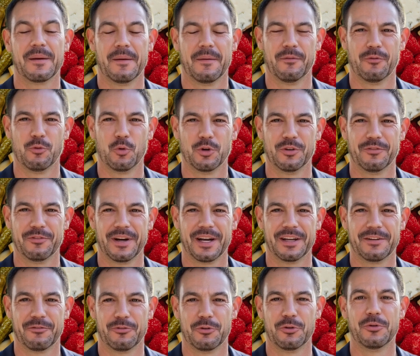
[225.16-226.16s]

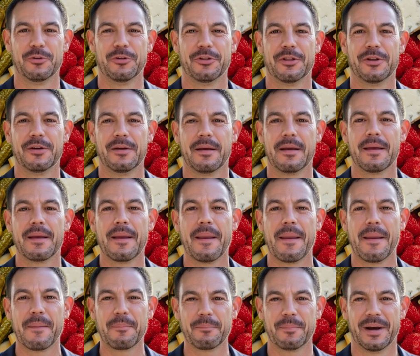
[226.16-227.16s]
Fortified foods,
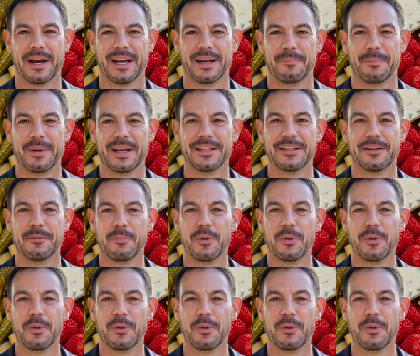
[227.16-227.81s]
plant-based